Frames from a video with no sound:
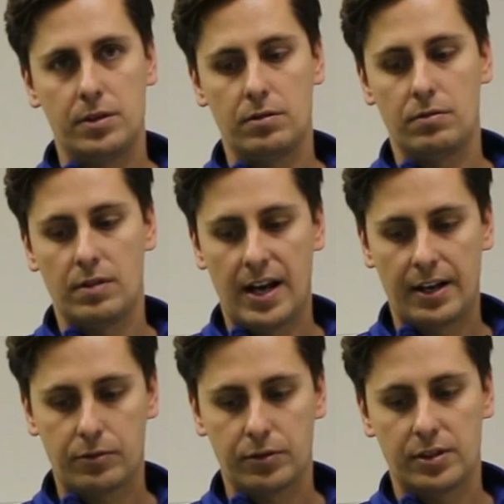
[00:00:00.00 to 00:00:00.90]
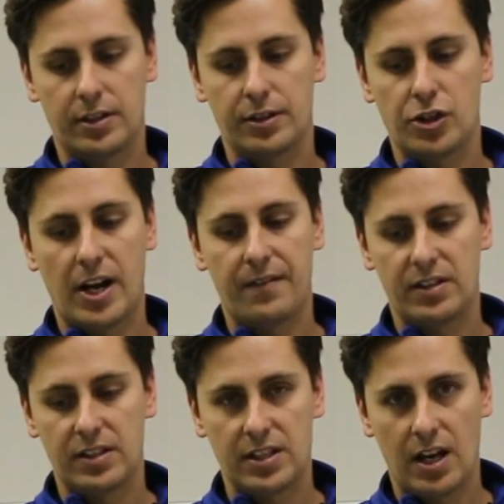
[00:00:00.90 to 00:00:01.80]
to the actual steering shaft
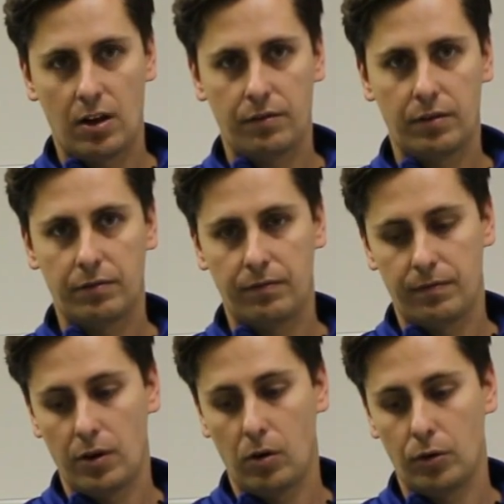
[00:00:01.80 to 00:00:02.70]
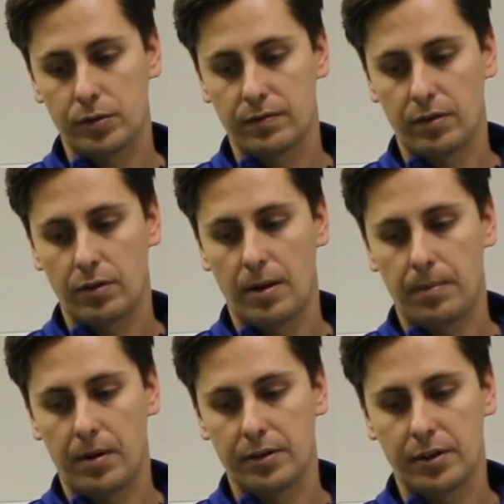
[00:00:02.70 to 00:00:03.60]
itself, or the holes further
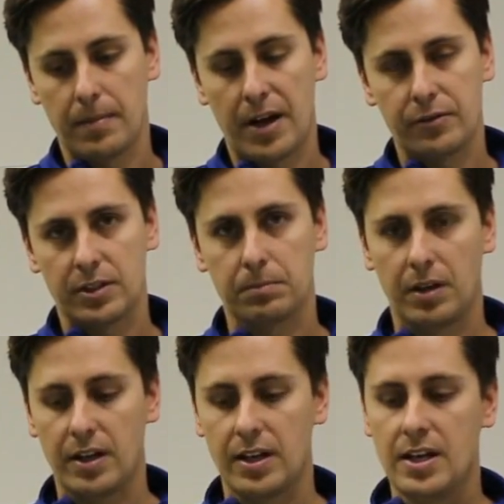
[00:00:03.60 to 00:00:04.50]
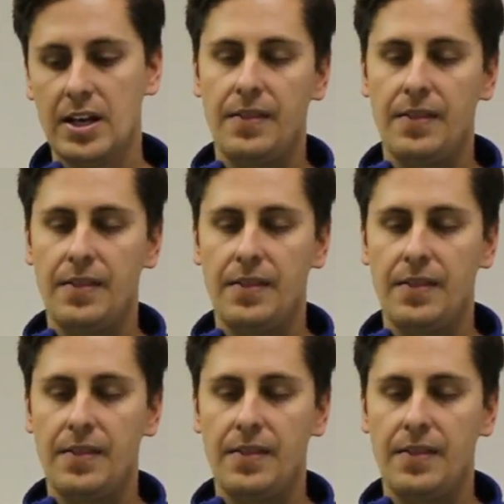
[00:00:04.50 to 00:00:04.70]
up on your mounting plate,